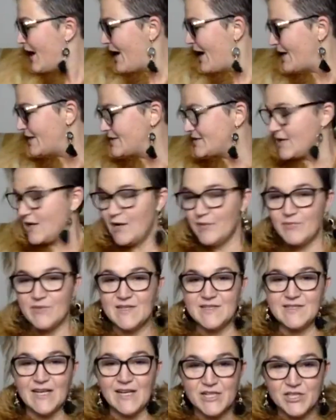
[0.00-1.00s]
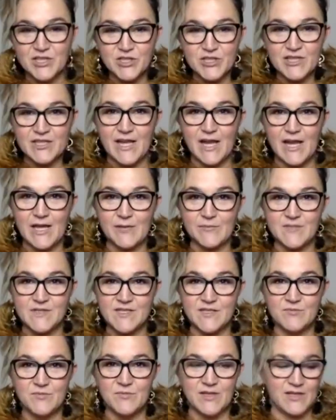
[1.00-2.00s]
And this actually came
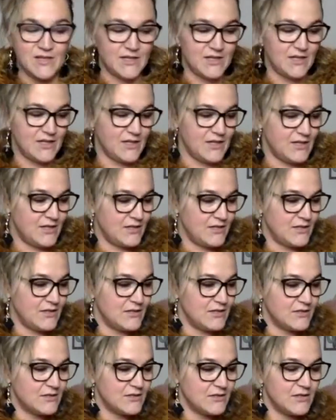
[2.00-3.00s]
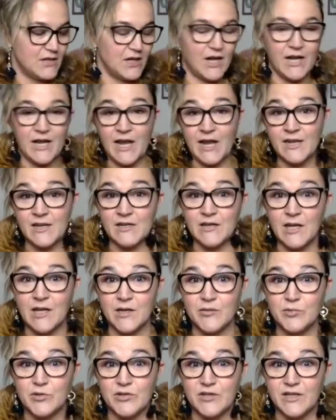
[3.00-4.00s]
to me, I ate an
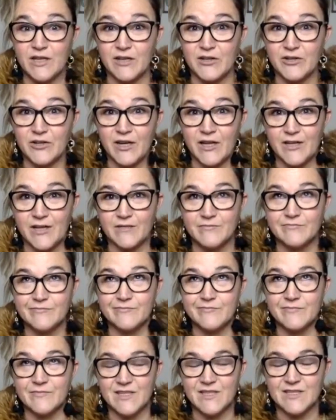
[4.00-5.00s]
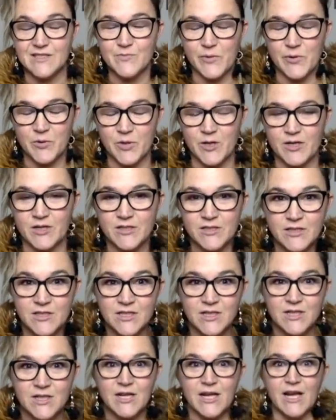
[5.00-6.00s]
edible the other night, let's be real.
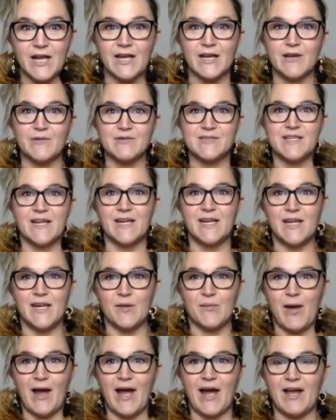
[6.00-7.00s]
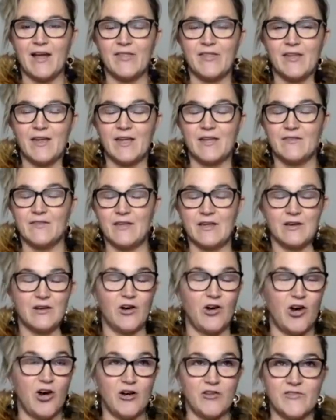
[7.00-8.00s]
And I was taking a bath, and
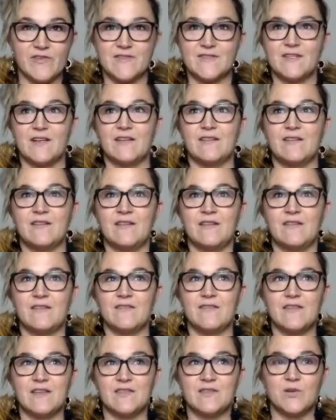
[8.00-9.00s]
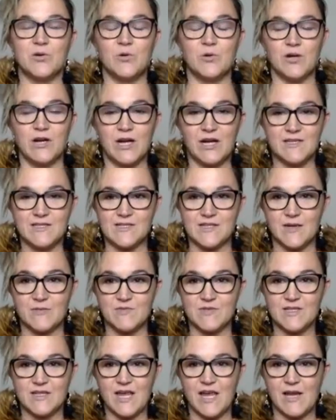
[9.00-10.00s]
then all of a sudden, this whole
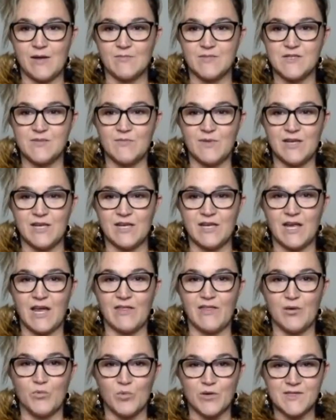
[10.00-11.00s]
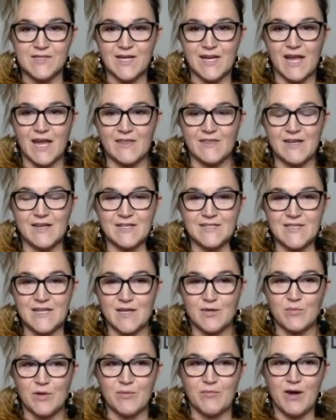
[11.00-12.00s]
concept came to me. And then once I had the
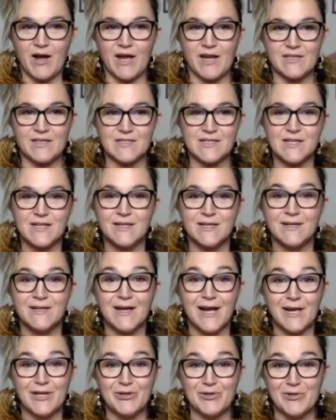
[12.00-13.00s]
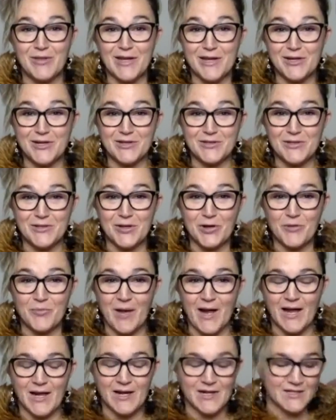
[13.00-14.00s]
idea in my mind, I knew that I couldn't go
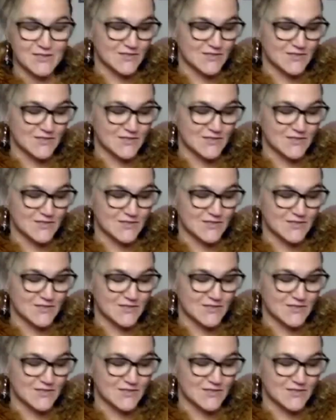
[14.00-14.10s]
back.